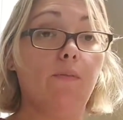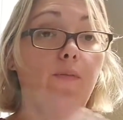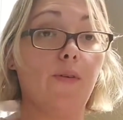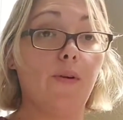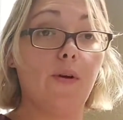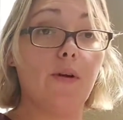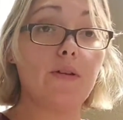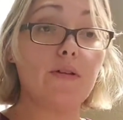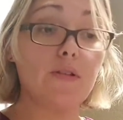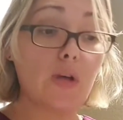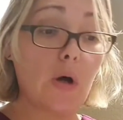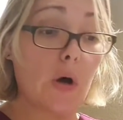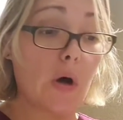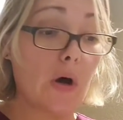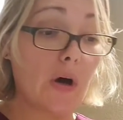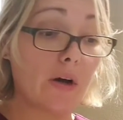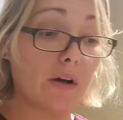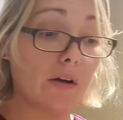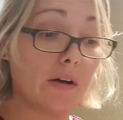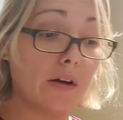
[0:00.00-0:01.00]
for a
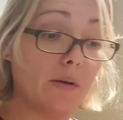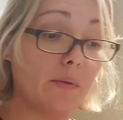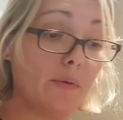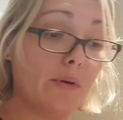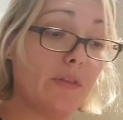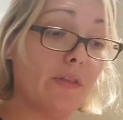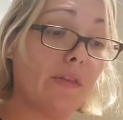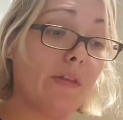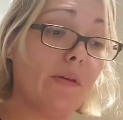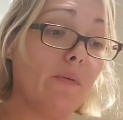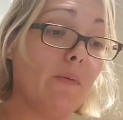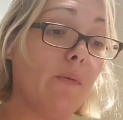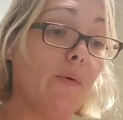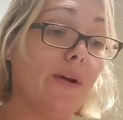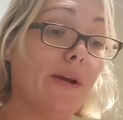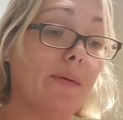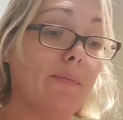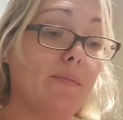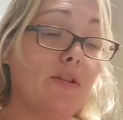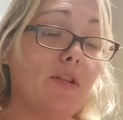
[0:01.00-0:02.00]
dog with
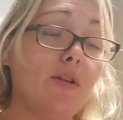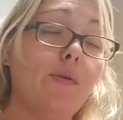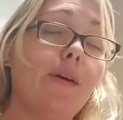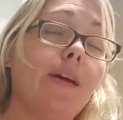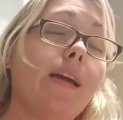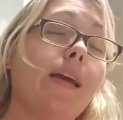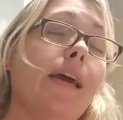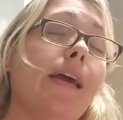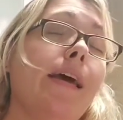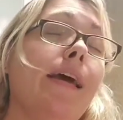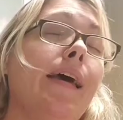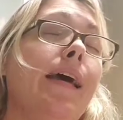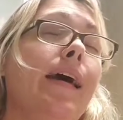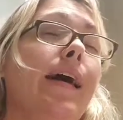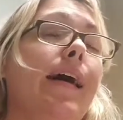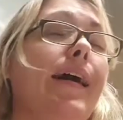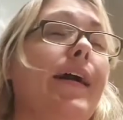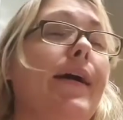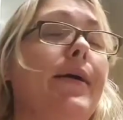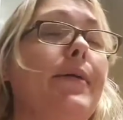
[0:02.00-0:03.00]
what I'm doing
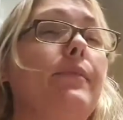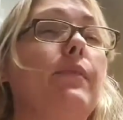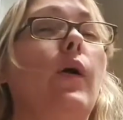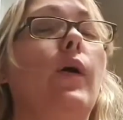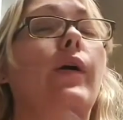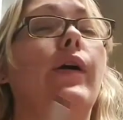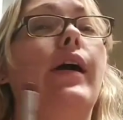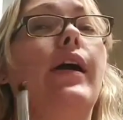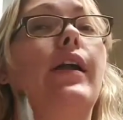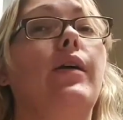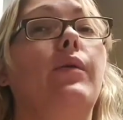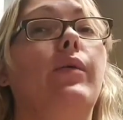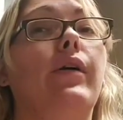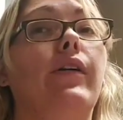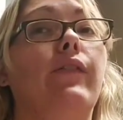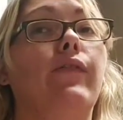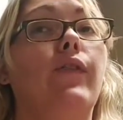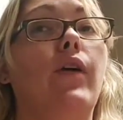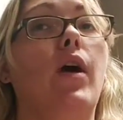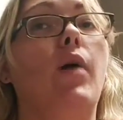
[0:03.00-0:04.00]
are
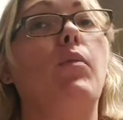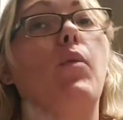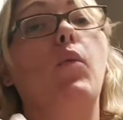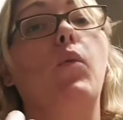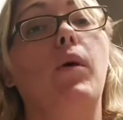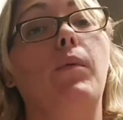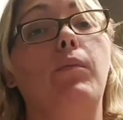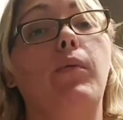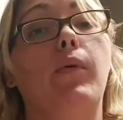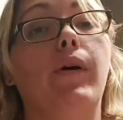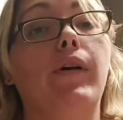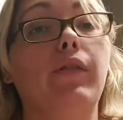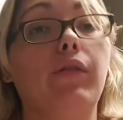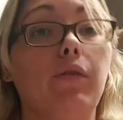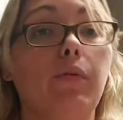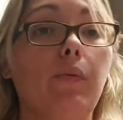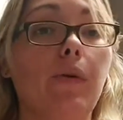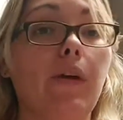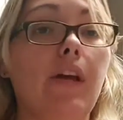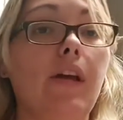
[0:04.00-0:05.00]
anywhere from
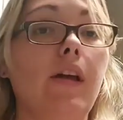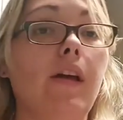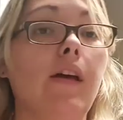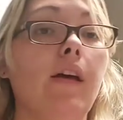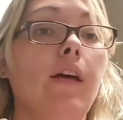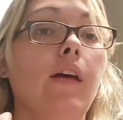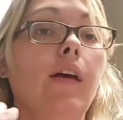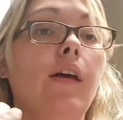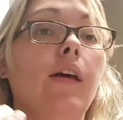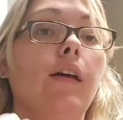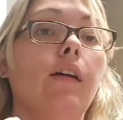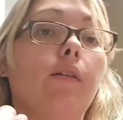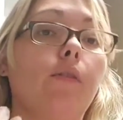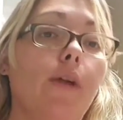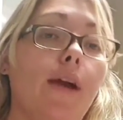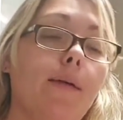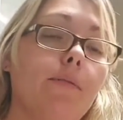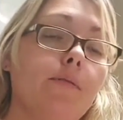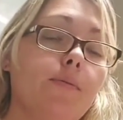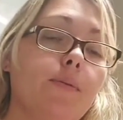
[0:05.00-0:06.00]
1.3
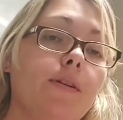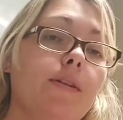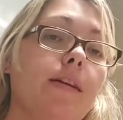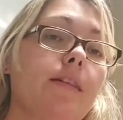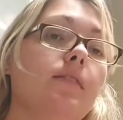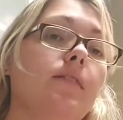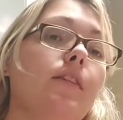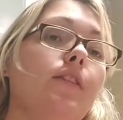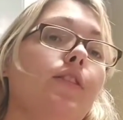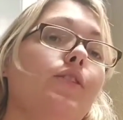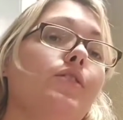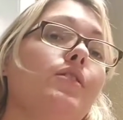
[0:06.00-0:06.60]
grams per deciliter